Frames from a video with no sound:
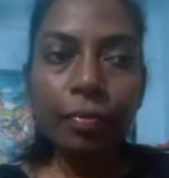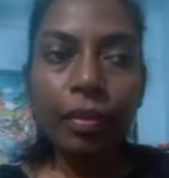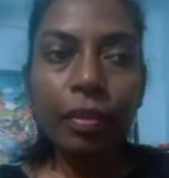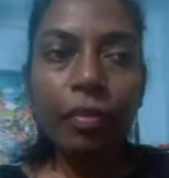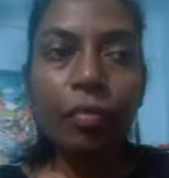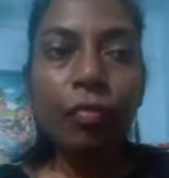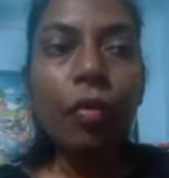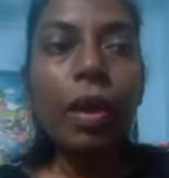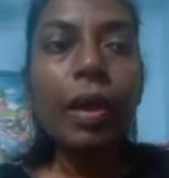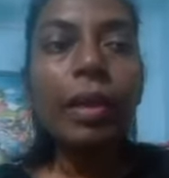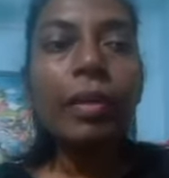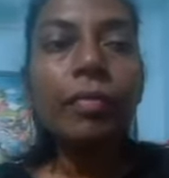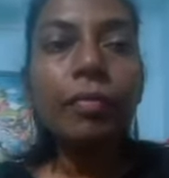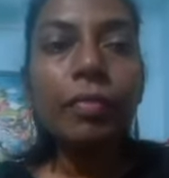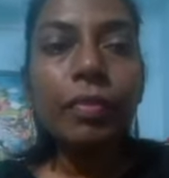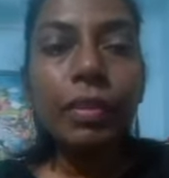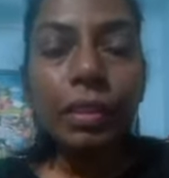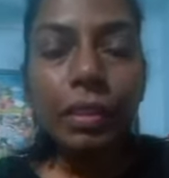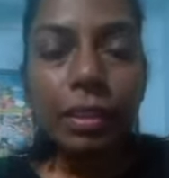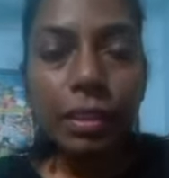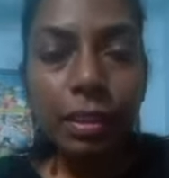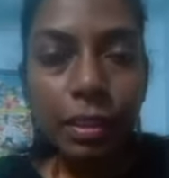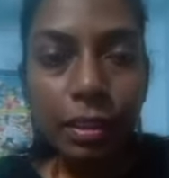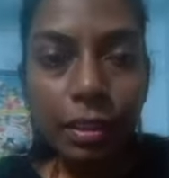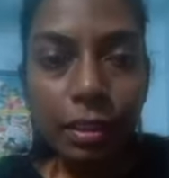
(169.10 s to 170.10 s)
one
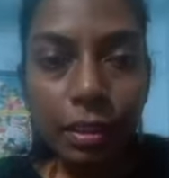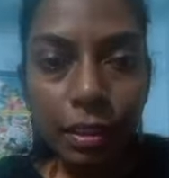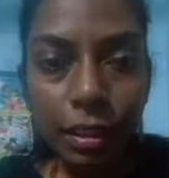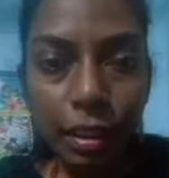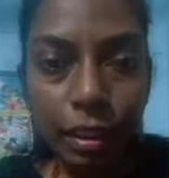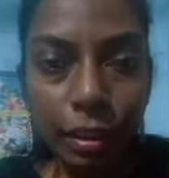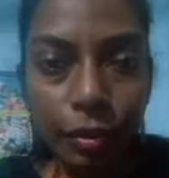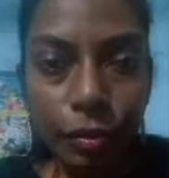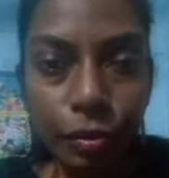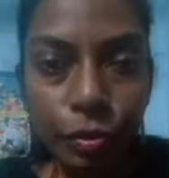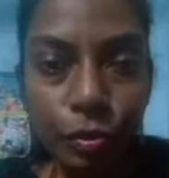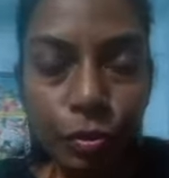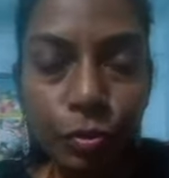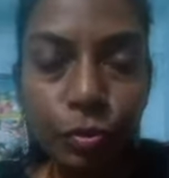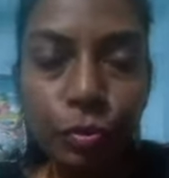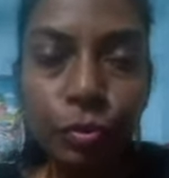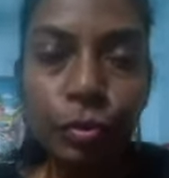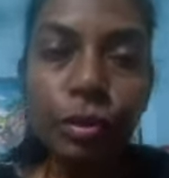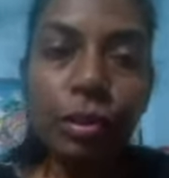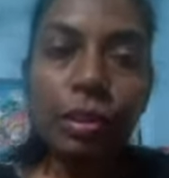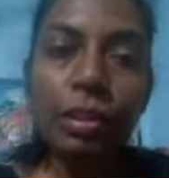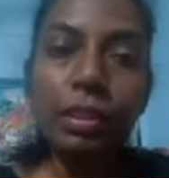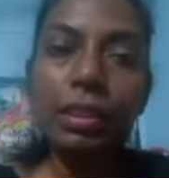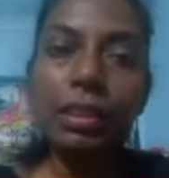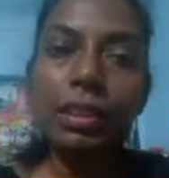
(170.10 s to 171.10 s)
with the regular school.
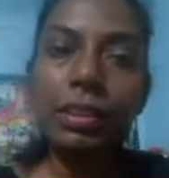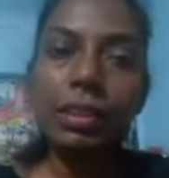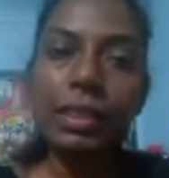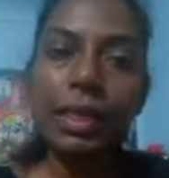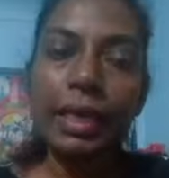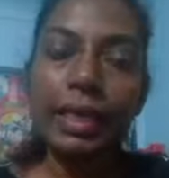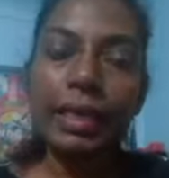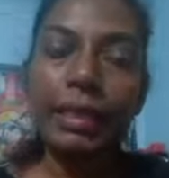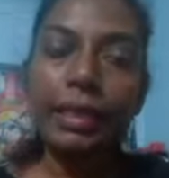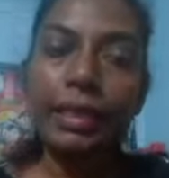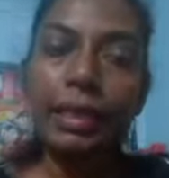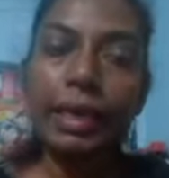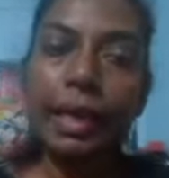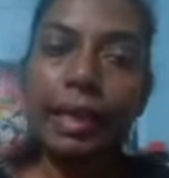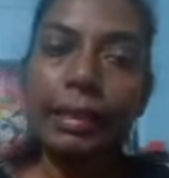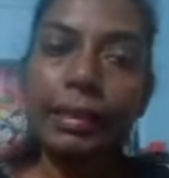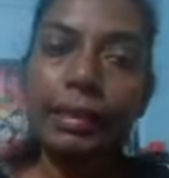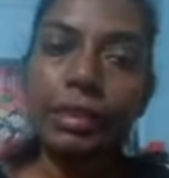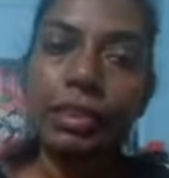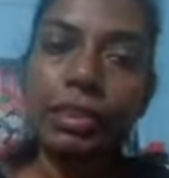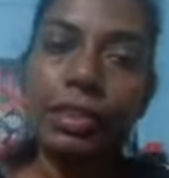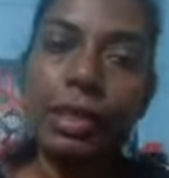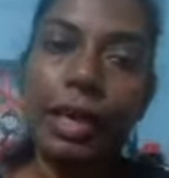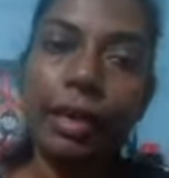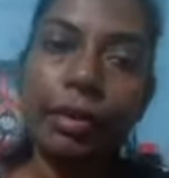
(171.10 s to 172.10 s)
The child and
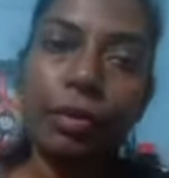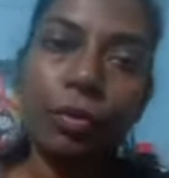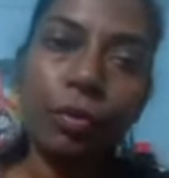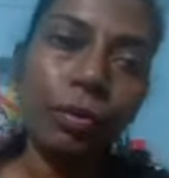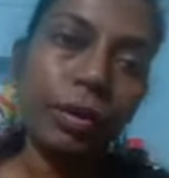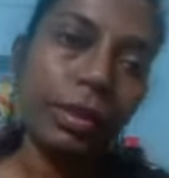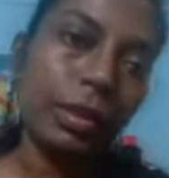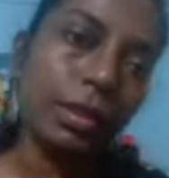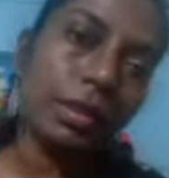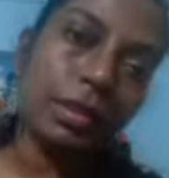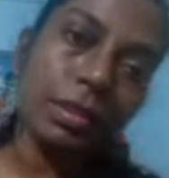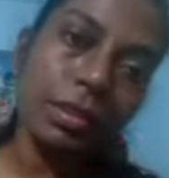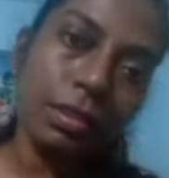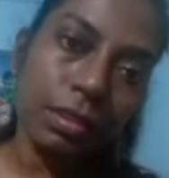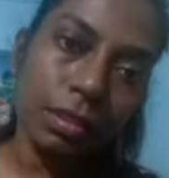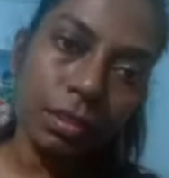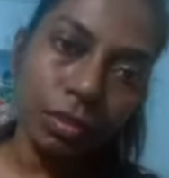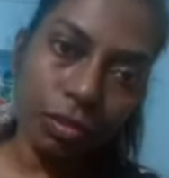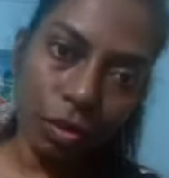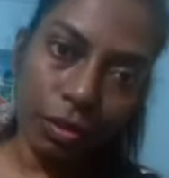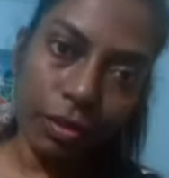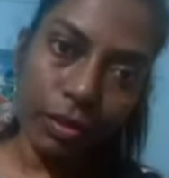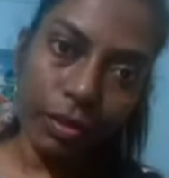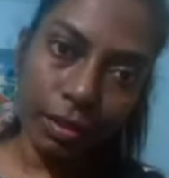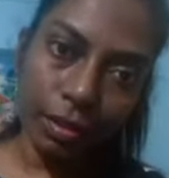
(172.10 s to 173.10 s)
the shadow is
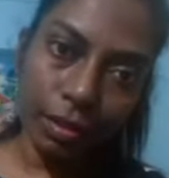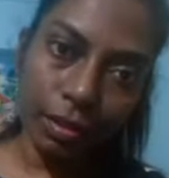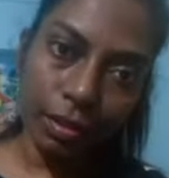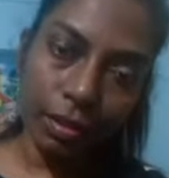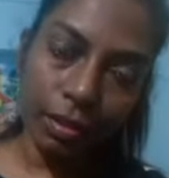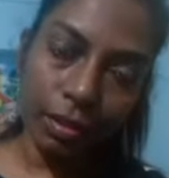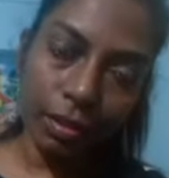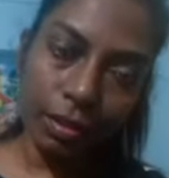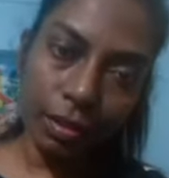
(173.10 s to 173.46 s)
cornered.